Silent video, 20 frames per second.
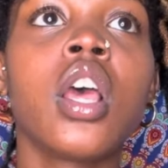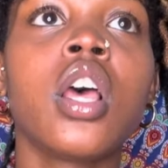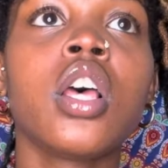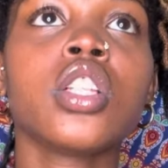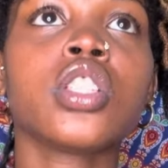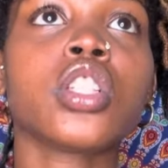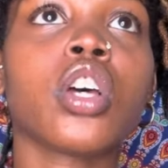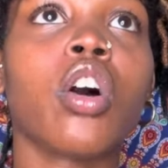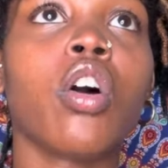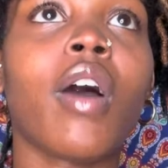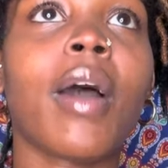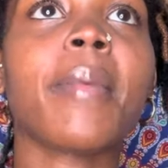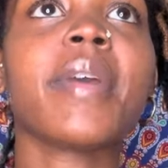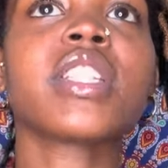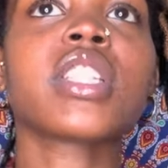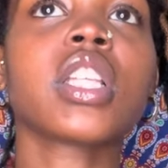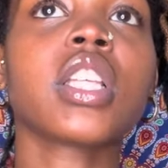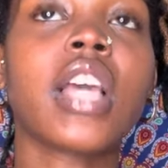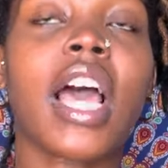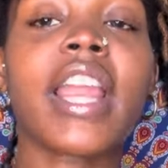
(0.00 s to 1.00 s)
So I
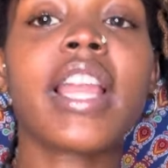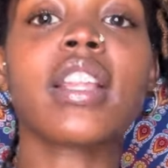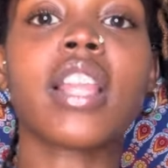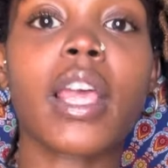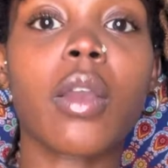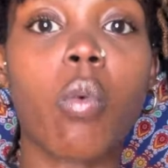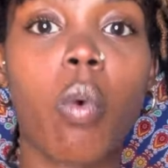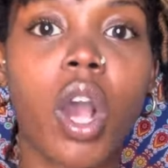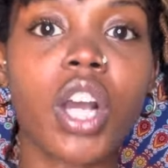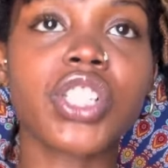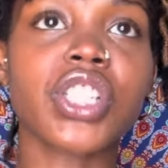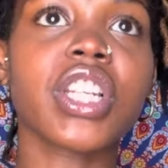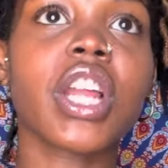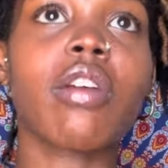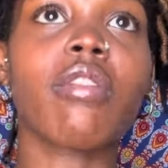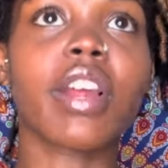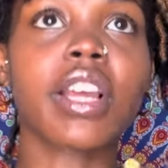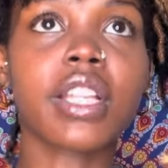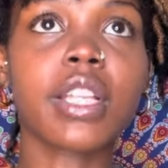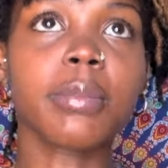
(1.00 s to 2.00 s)
basically, I didn't like wash it
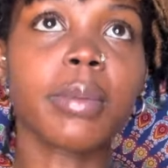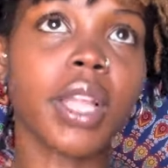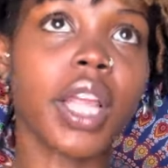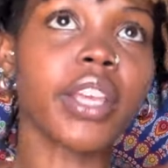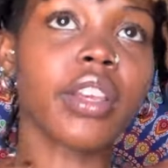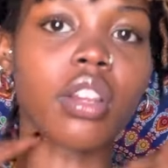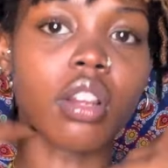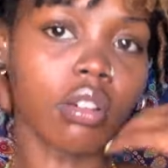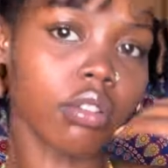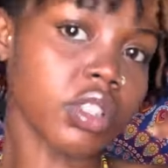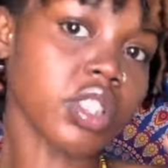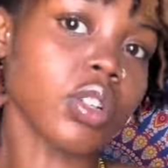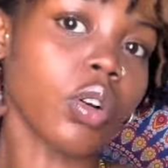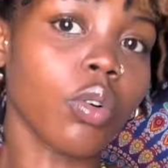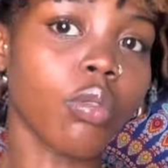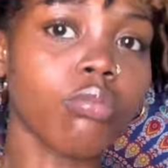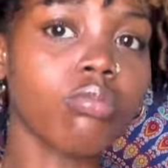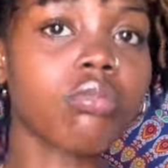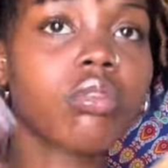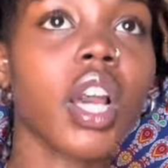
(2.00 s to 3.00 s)
directly, but like, you know, the
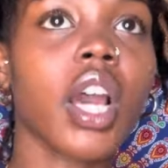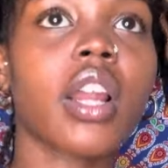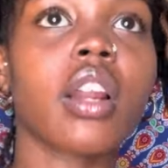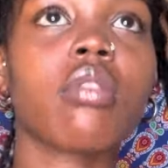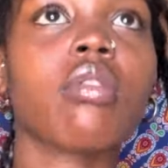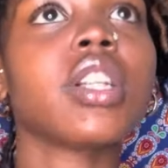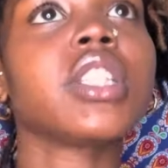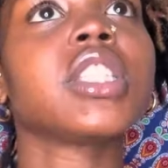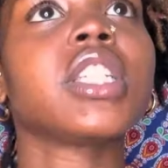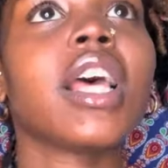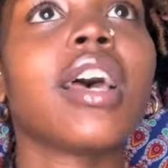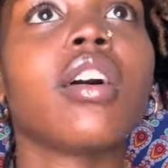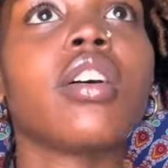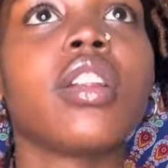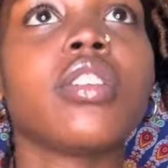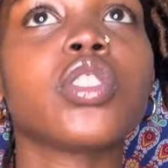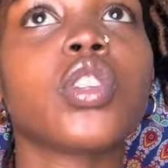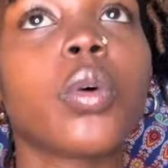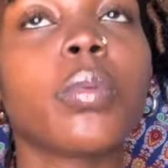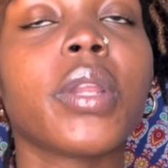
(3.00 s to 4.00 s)
soap kind of rinsed down.
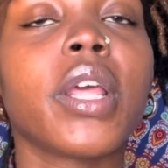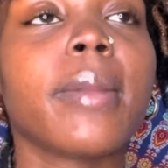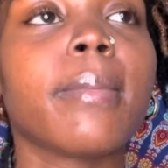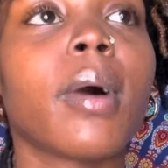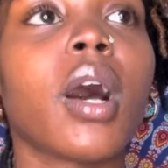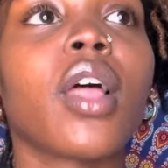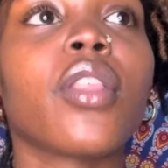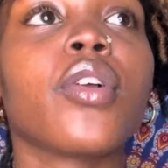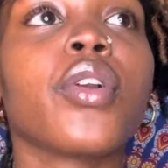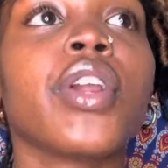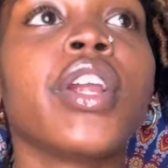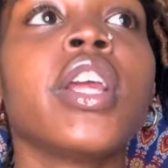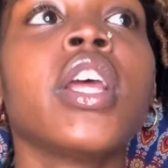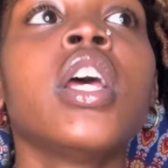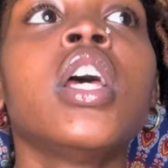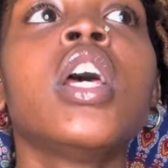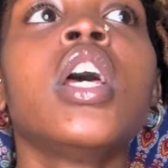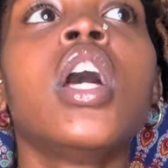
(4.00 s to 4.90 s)
The soap didn't bother it.